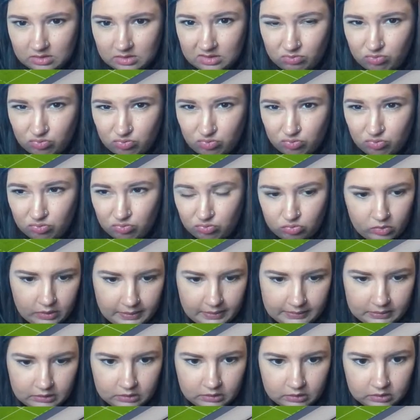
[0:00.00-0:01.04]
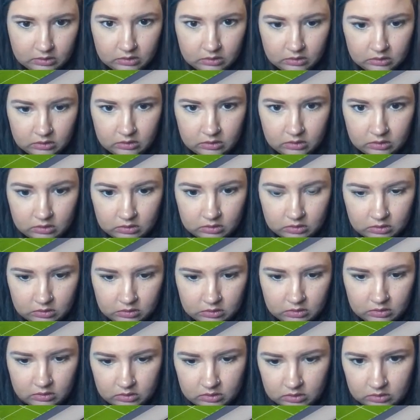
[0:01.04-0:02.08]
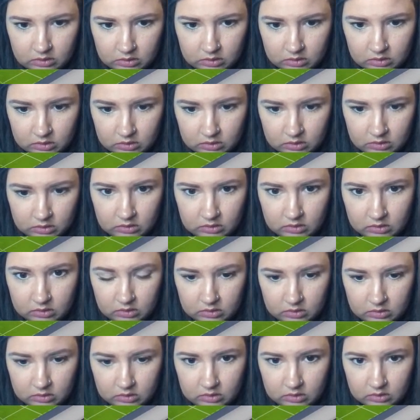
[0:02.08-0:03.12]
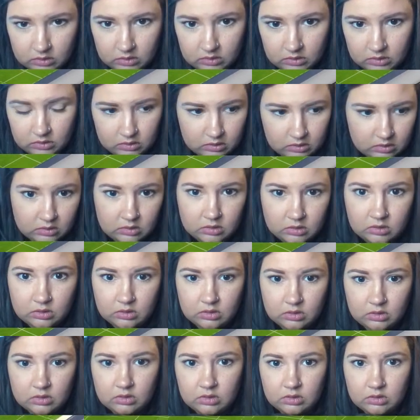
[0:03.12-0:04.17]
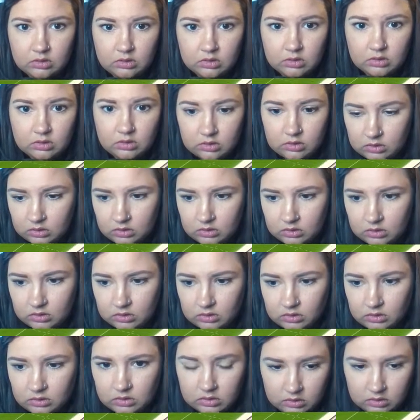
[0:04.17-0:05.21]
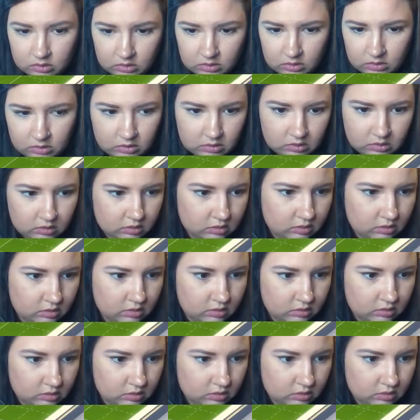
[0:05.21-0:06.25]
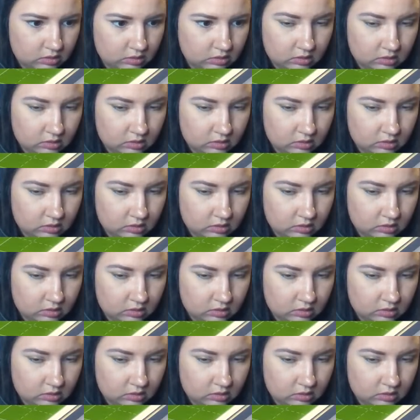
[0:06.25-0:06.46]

I really wanted a round table, but none of them were like speaking to me. None of them fit.